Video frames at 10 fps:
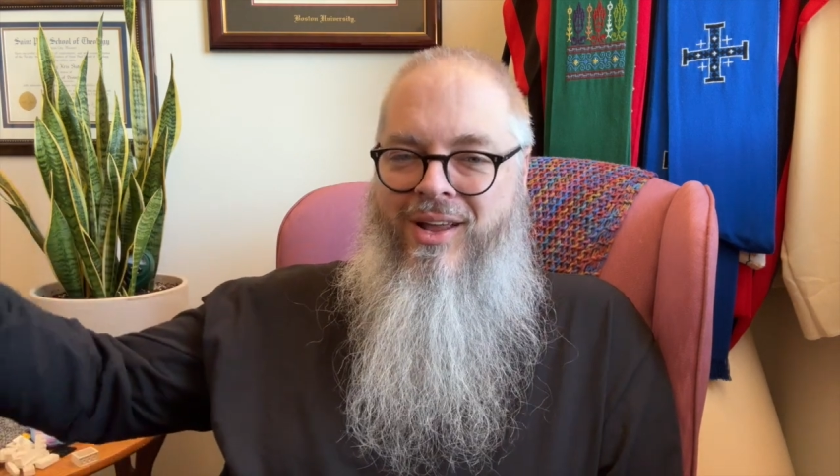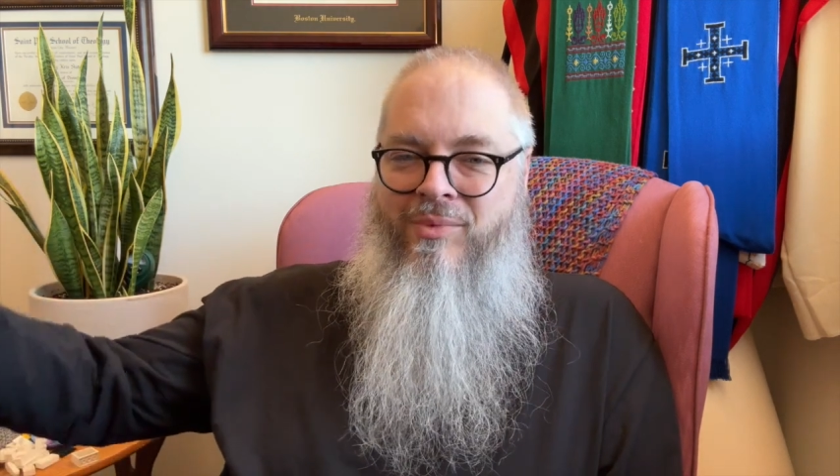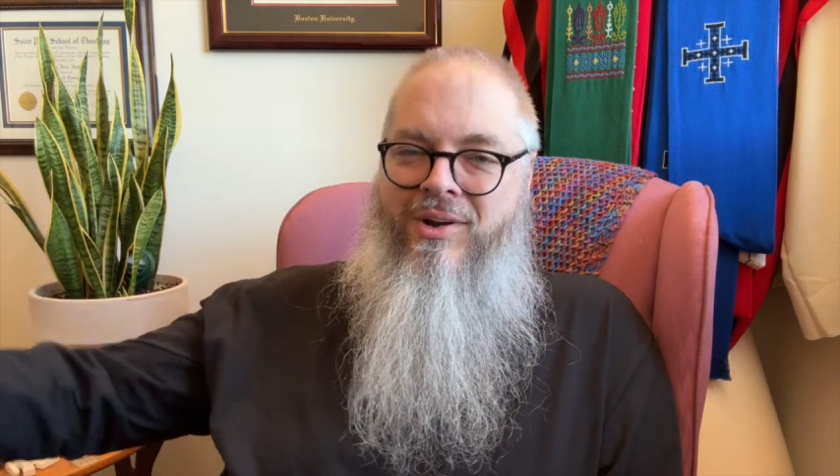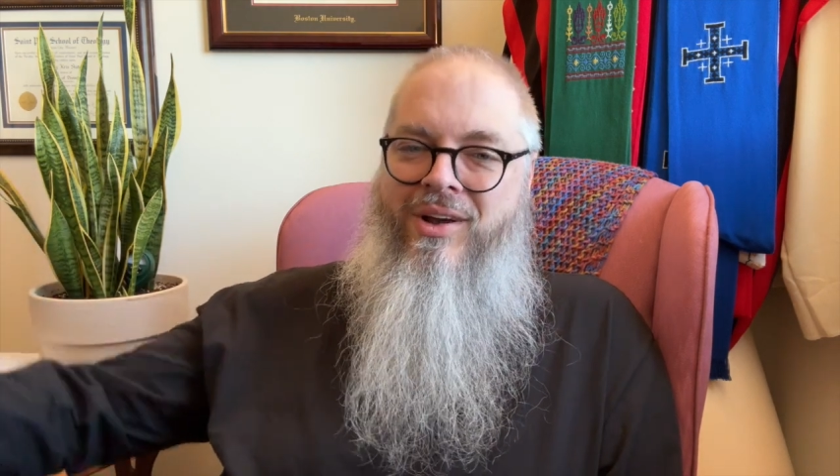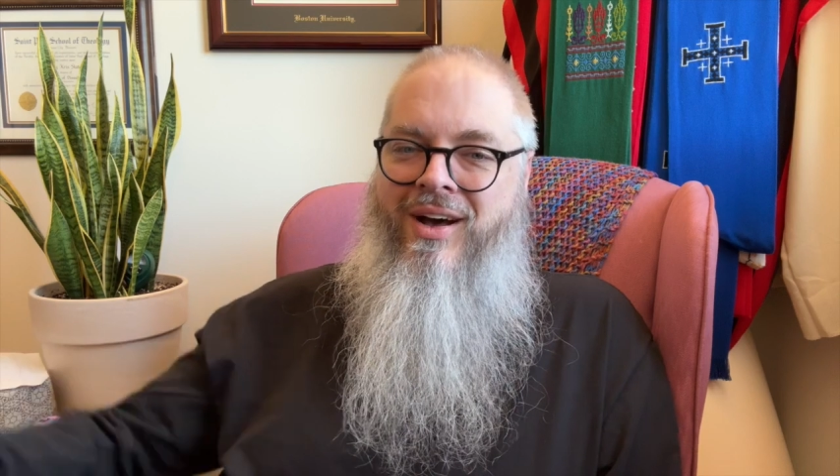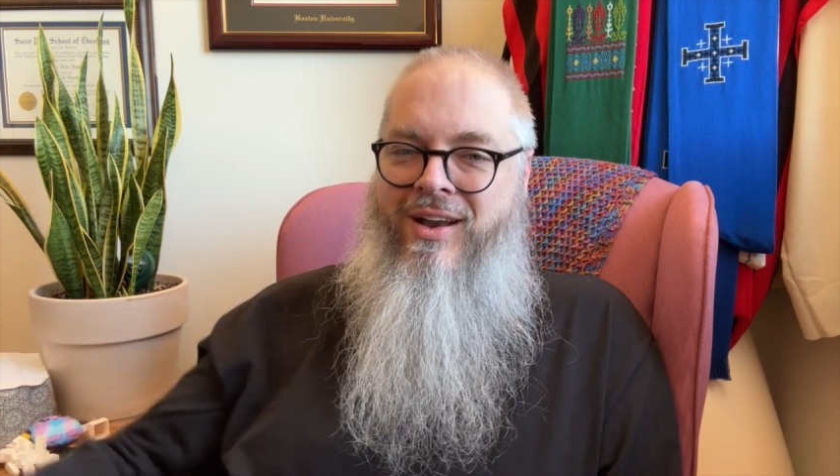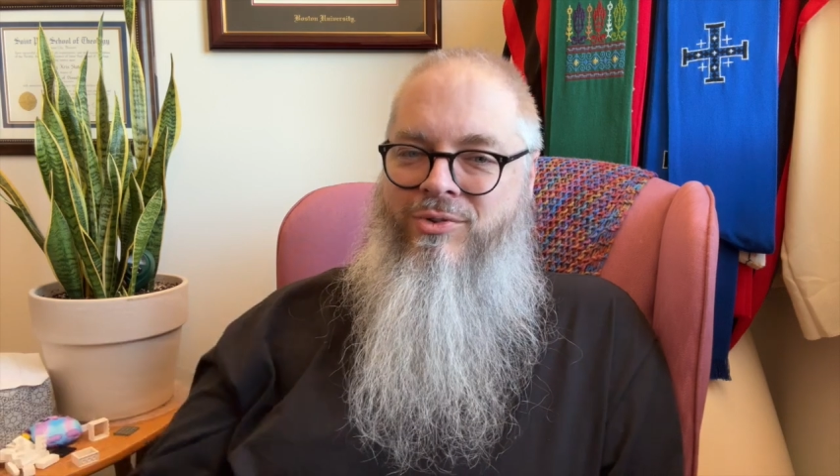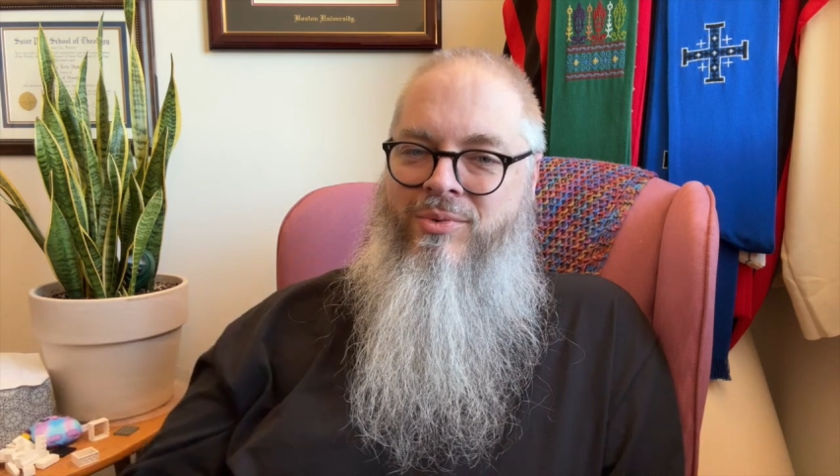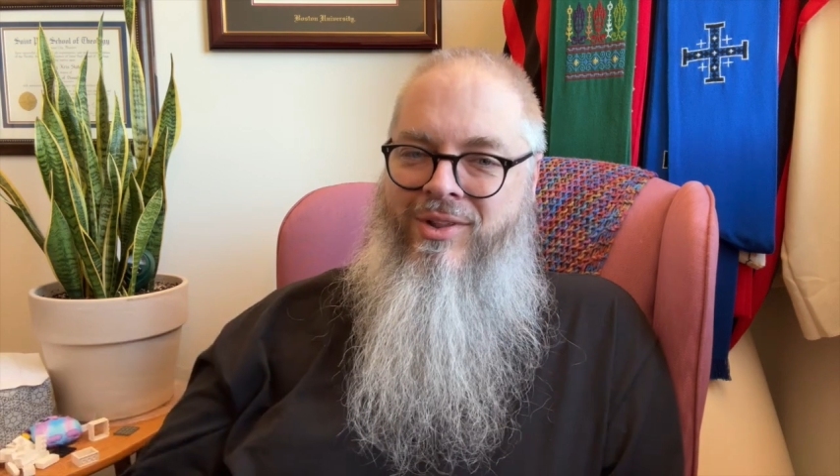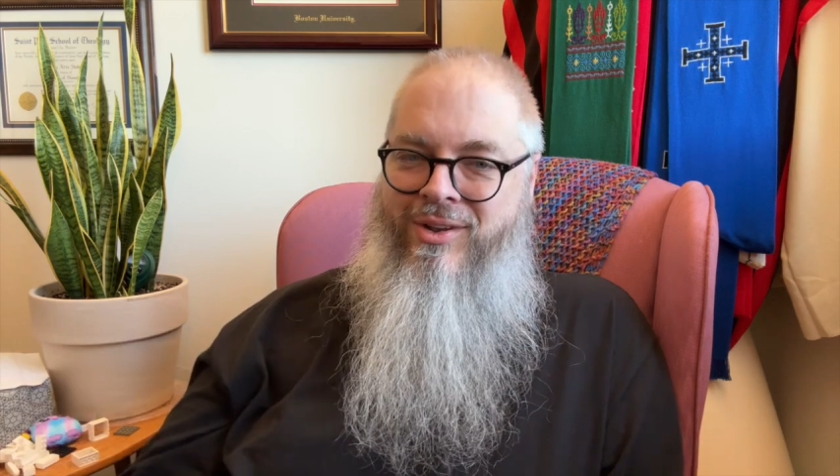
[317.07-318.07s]
and what God
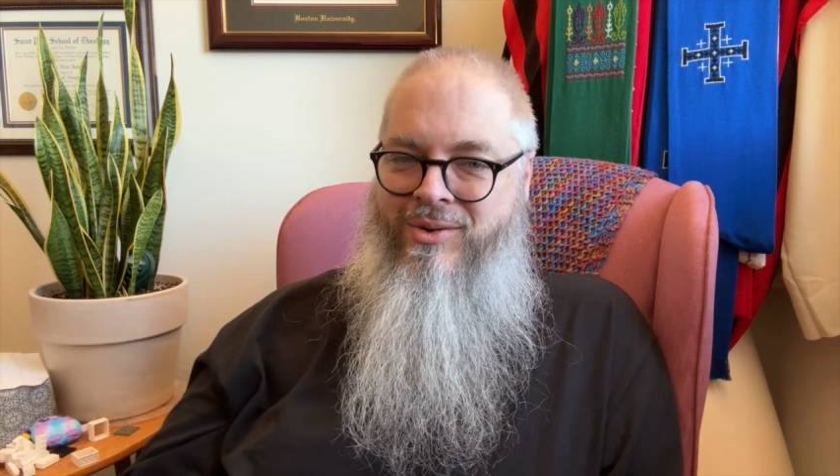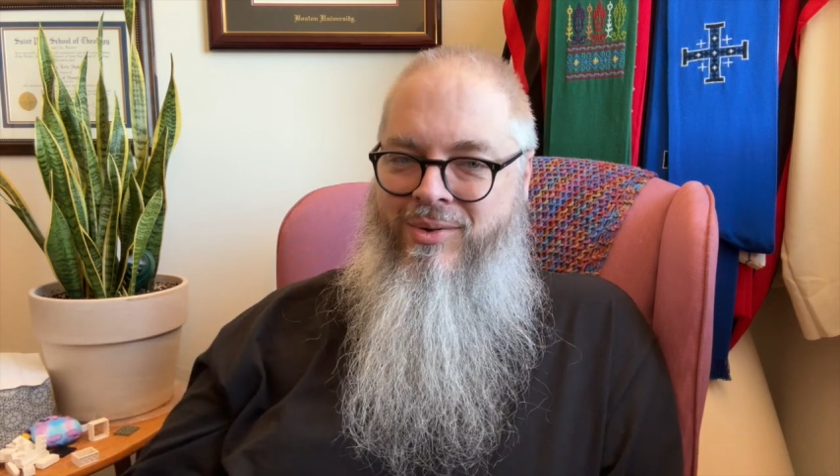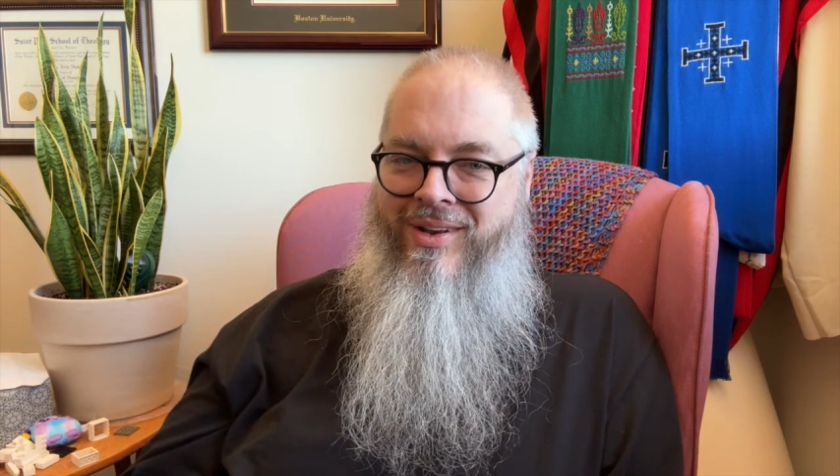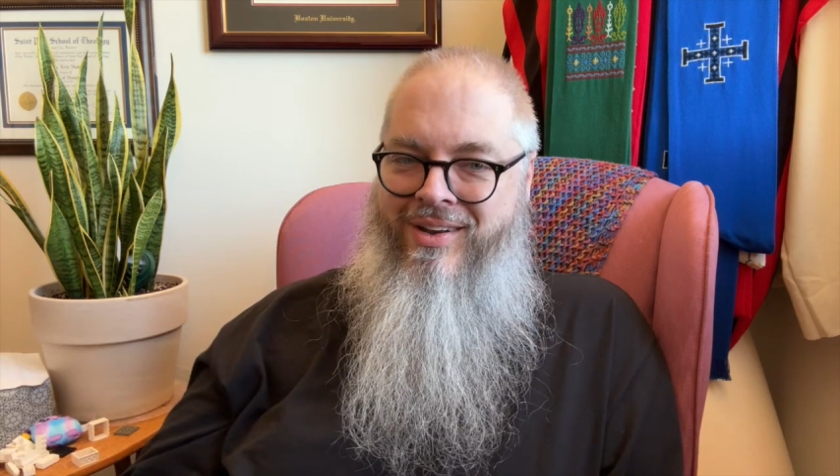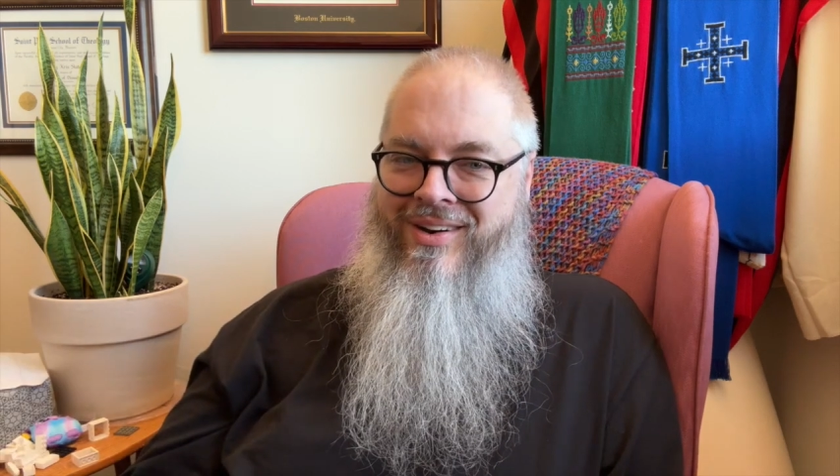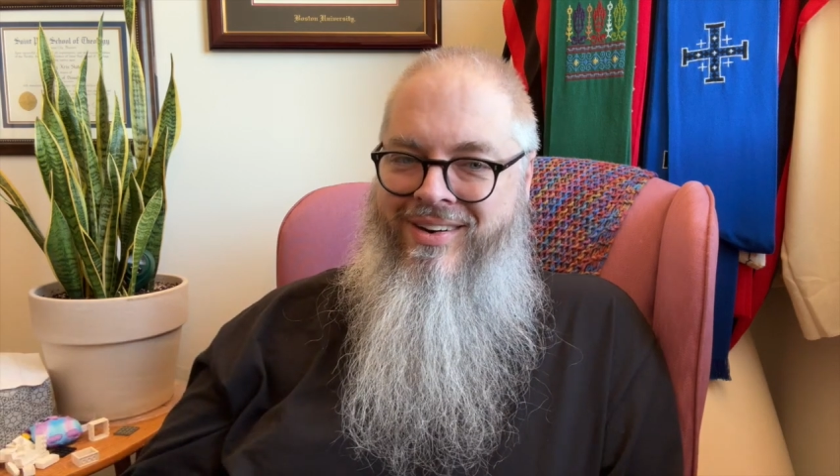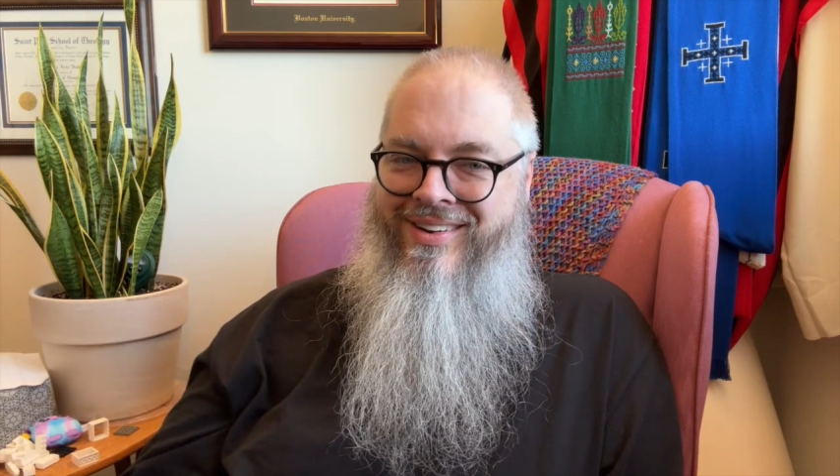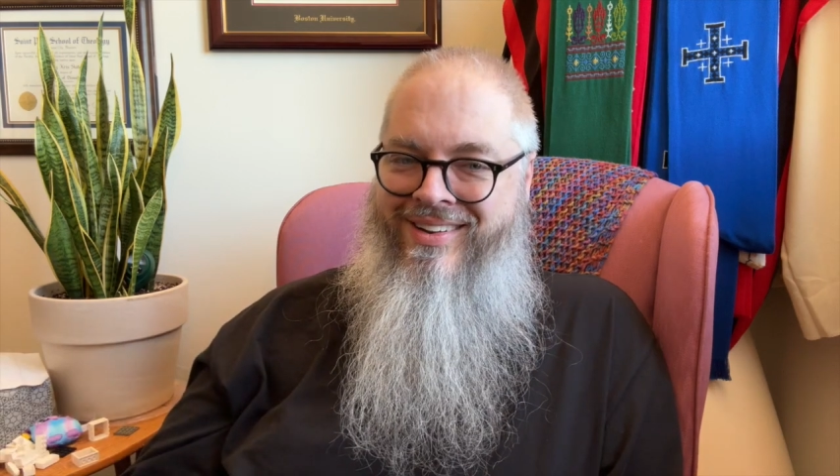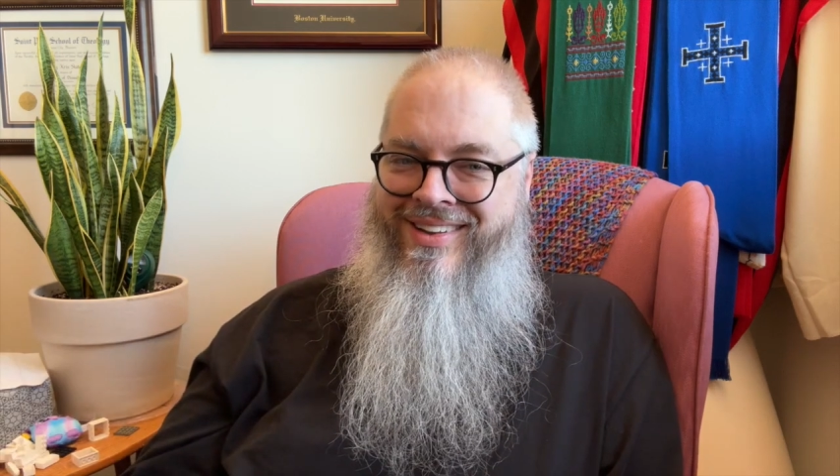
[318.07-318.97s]
is really doing here.